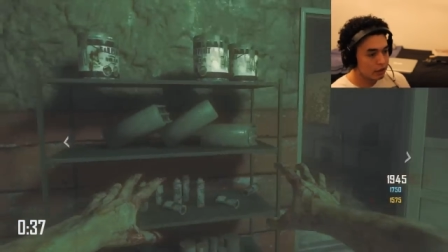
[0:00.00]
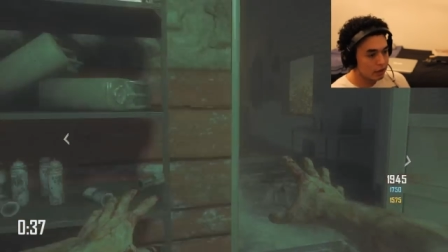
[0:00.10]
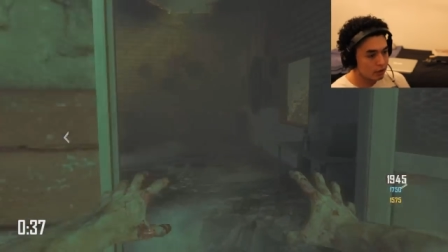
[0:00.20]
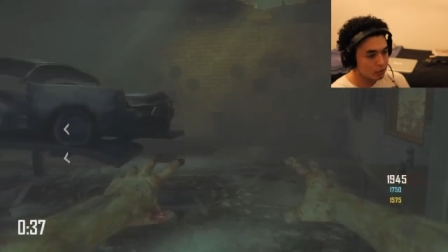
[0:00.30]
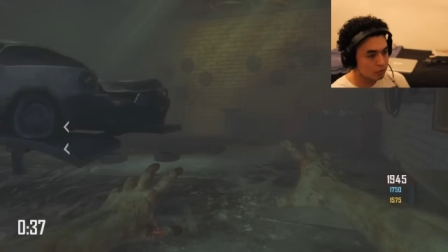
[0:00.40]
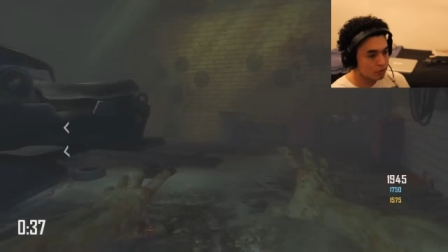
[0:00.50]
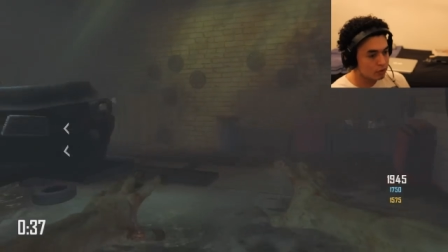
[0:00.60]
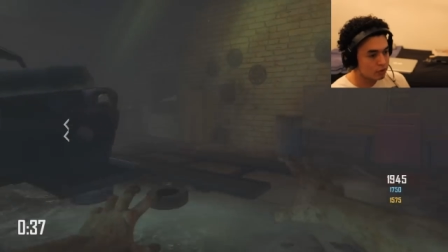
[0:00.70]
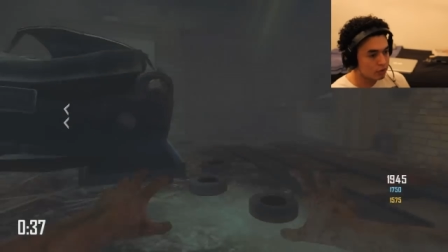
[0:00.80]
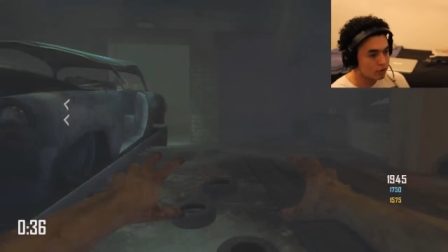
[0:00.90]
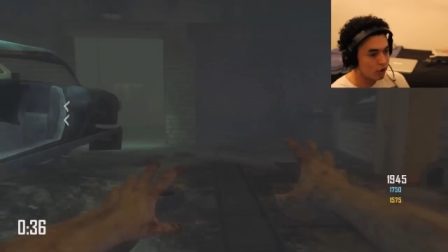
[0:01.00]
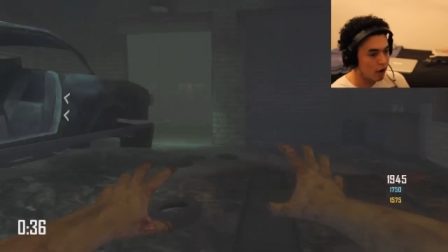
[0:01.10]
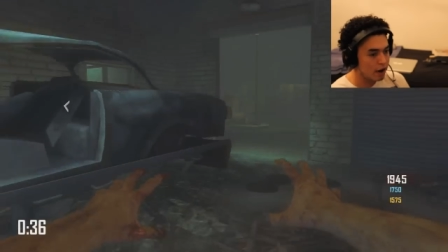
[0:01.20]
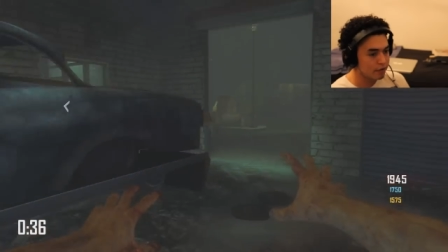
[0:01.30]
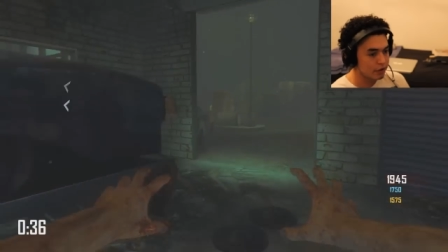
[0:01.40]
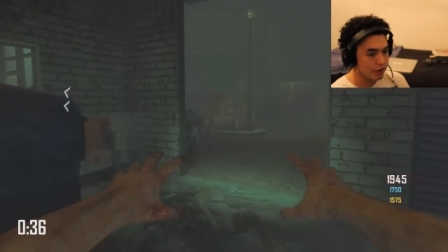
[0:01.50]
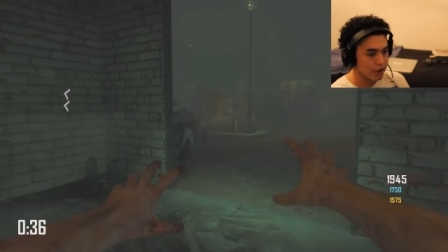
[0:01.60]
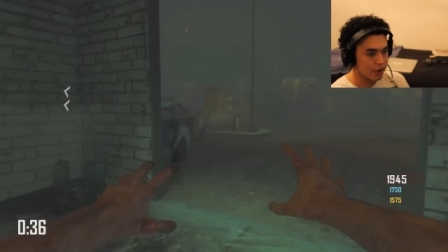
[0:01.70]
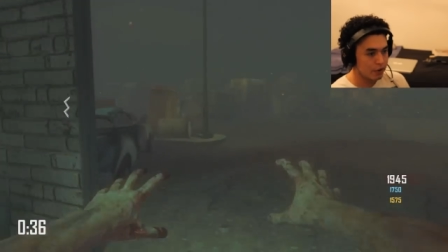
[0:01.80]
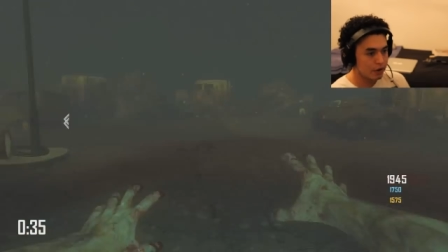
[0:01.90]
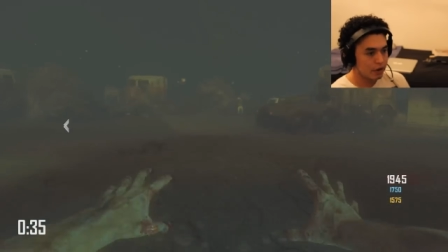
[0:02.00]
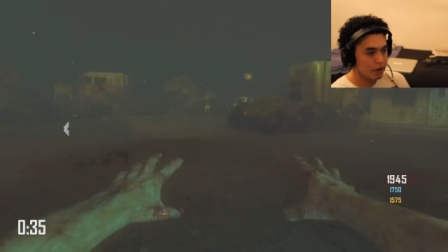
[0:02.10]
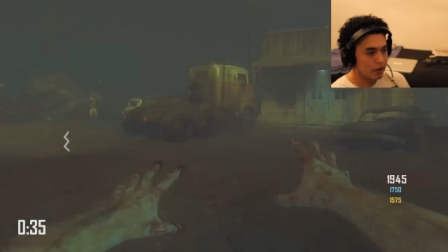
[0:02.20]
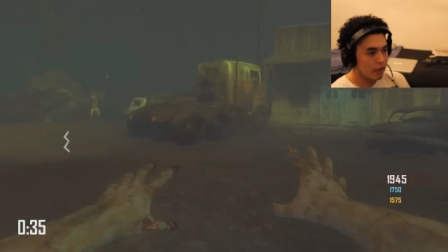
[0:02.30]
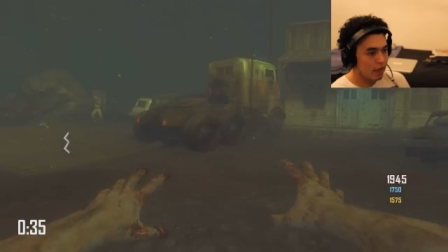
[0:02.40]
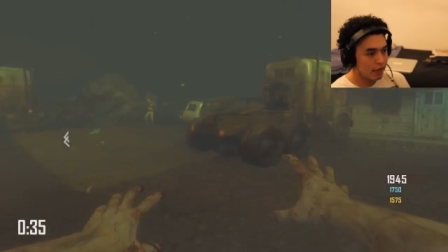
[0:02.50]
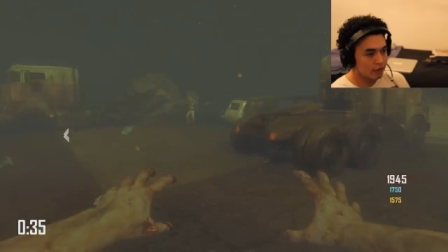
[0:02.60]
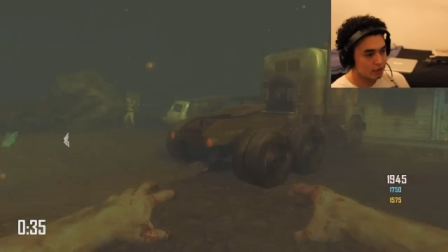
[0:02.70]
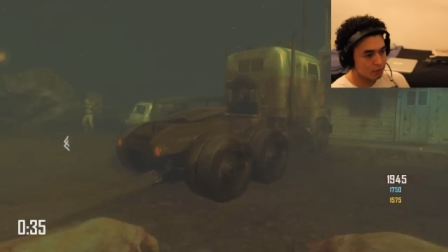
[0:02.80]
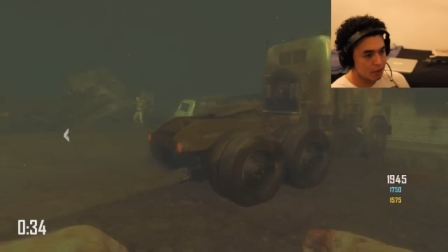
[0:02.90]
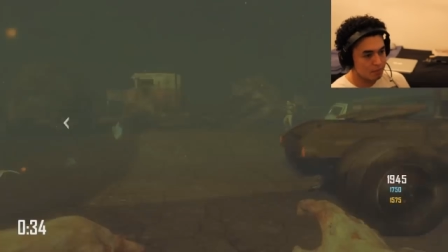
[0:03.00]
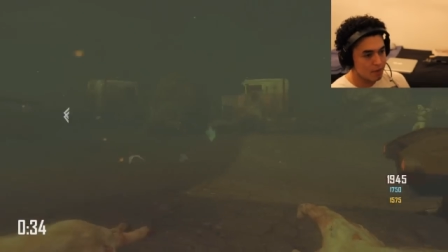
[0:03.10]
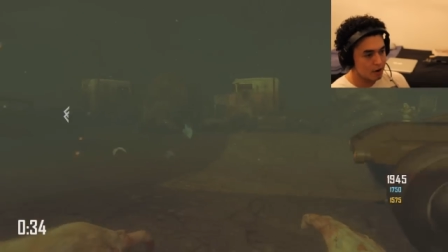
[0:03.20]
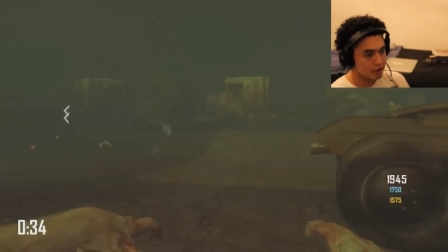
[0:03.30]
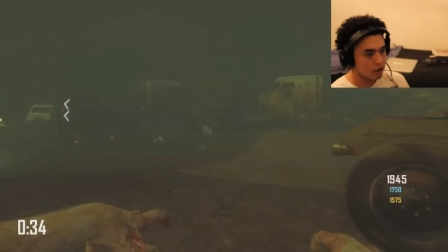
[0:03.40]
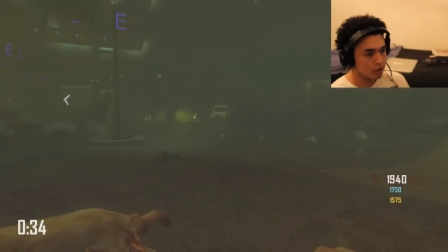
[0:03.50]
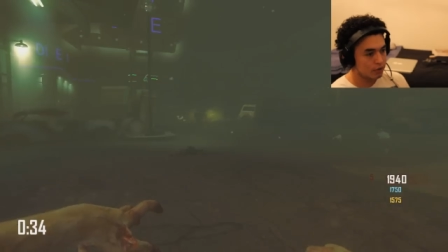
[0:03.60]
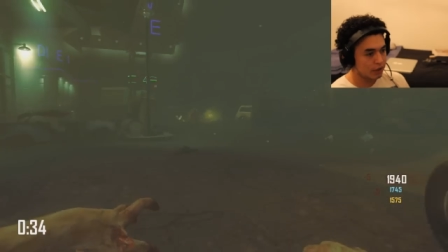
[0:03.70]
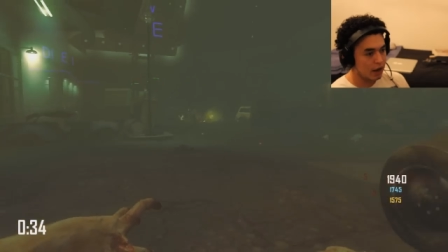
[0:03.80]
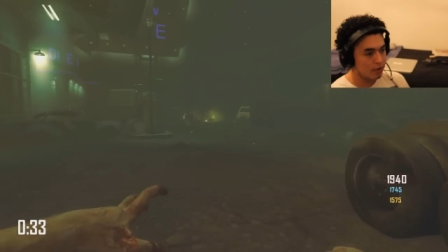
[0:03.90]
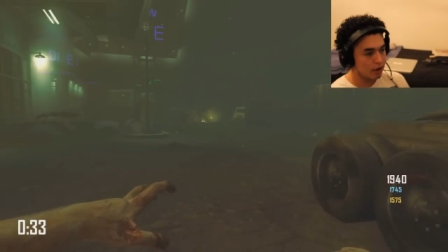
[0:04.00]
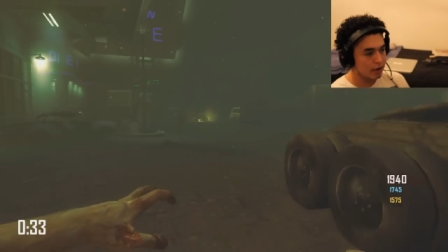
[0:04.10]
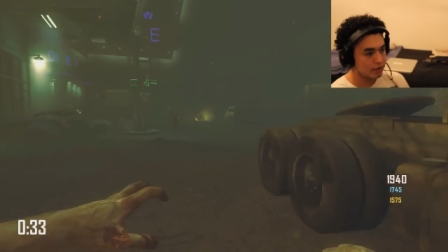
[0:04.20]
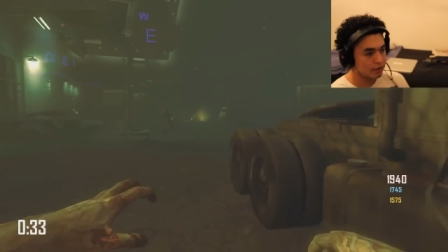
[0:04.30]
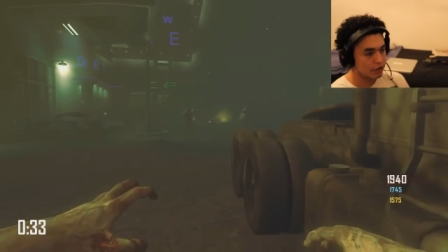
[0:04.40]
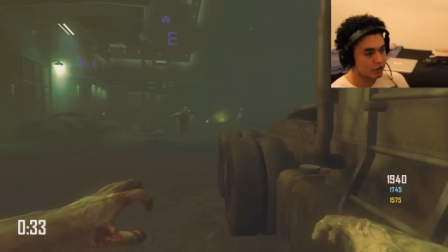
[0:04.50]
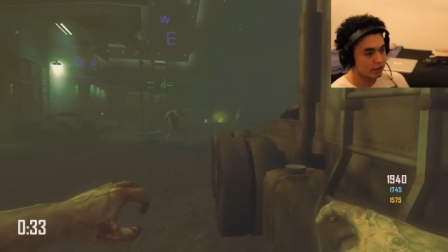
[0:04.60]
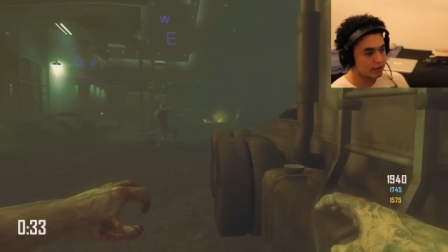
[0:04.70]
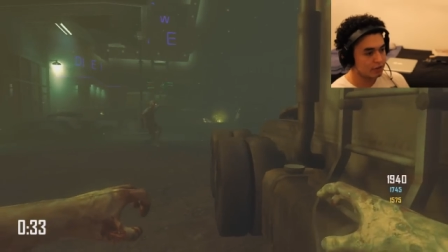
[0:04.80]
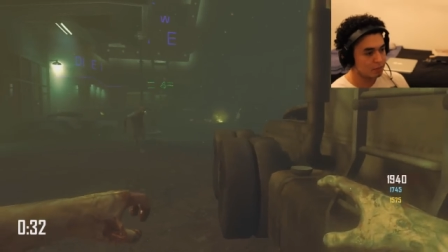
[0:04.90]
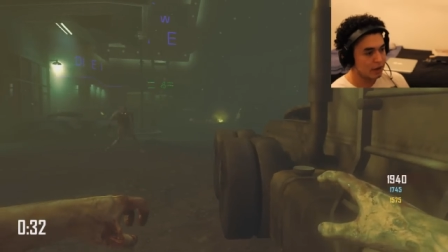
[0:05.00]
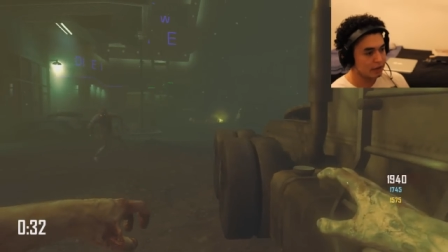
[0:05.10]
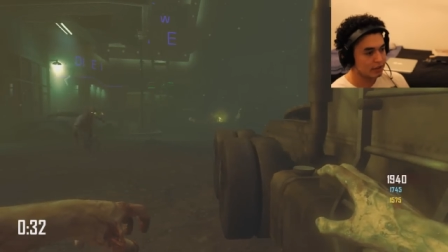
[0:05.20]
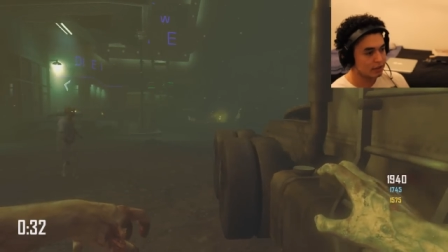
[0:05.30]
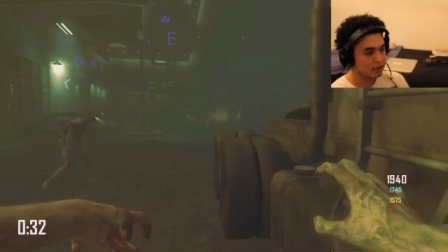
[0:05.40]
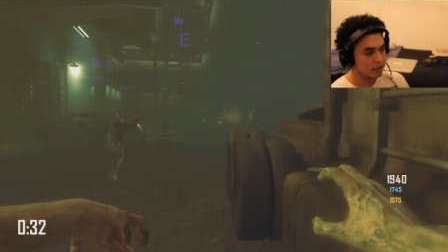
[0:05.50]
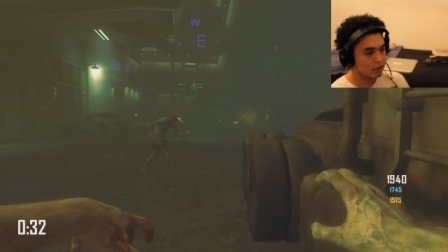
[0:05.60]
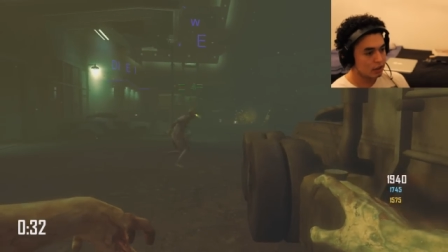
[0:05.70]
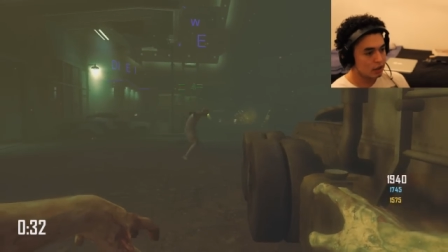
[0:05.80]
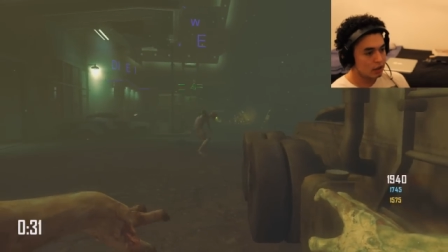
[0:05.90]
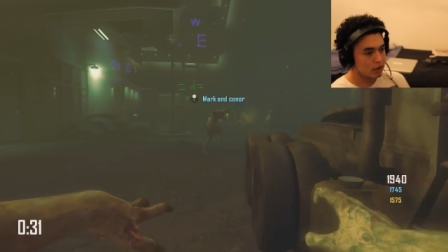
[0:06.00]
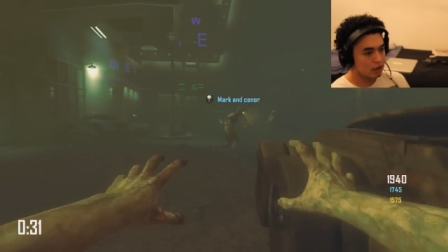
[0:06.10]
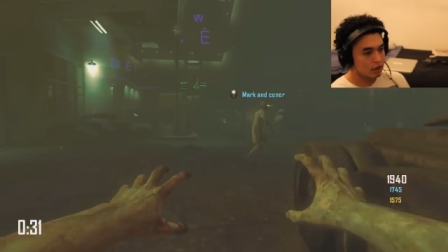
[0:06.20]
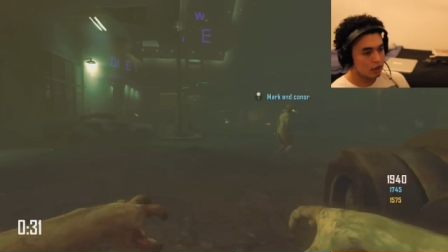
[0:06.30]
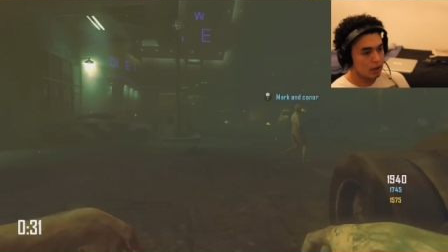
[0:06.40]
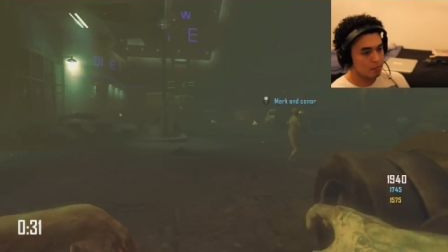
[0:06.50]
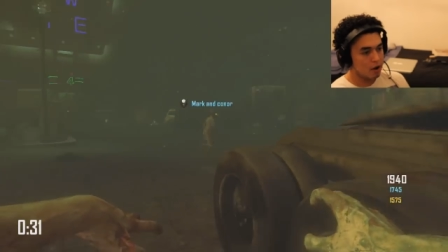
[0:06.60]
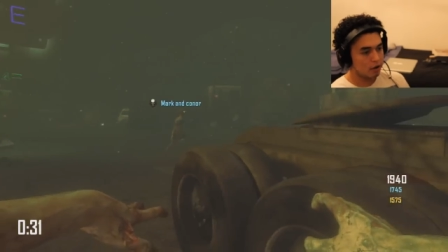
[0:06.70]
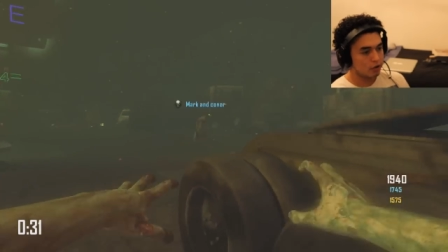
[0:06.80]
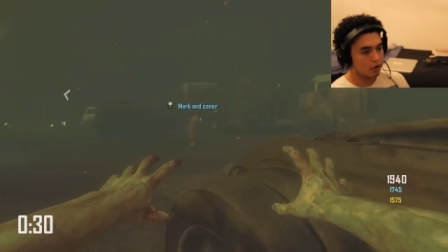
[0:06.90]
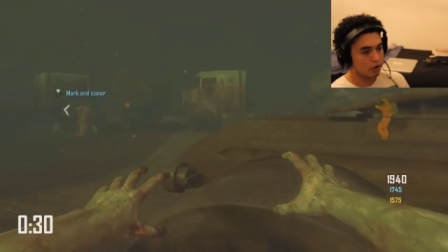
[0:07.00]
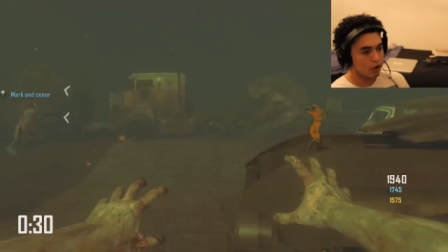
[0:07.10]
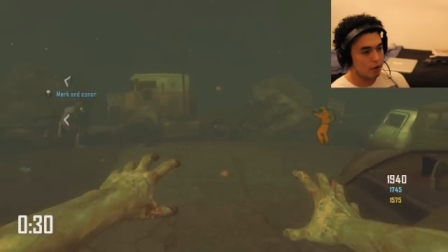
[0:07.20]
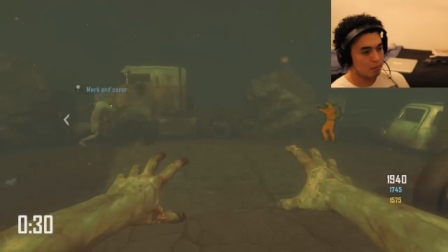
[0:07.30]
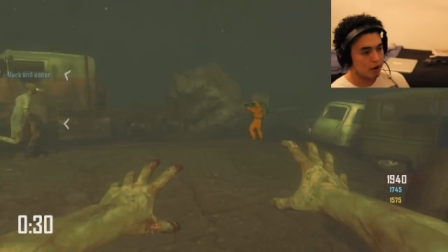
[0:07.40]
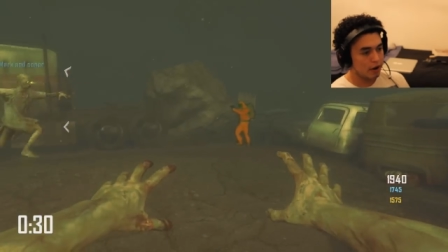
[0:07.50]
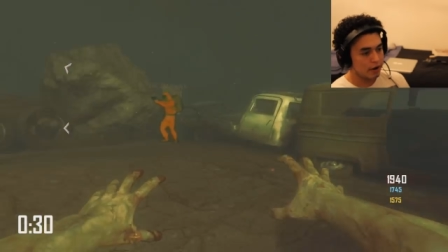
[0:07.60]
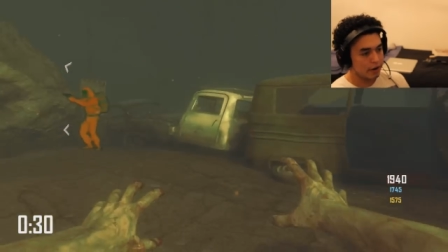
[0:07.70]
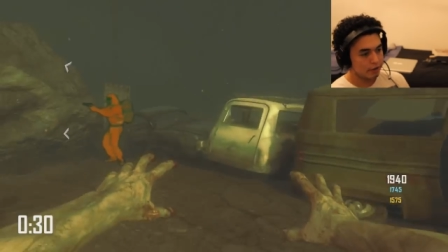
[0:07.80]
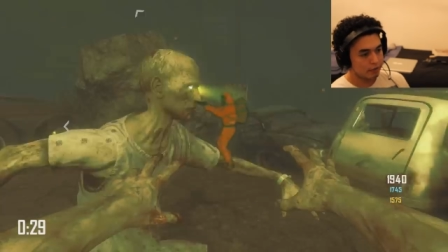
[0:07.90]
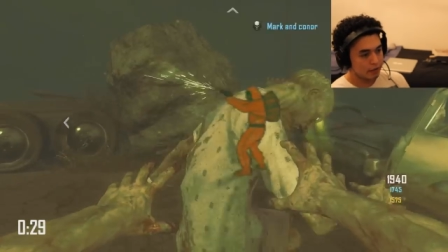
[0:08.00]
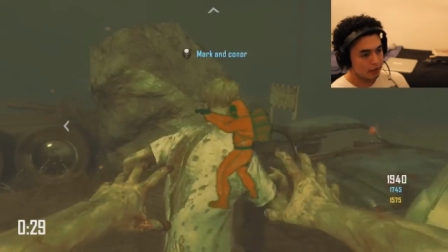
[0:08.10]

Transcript: Little tyrant, you. This is going to be a much closer game than I initially anticipated. Let Malcolm Connor go in blindly.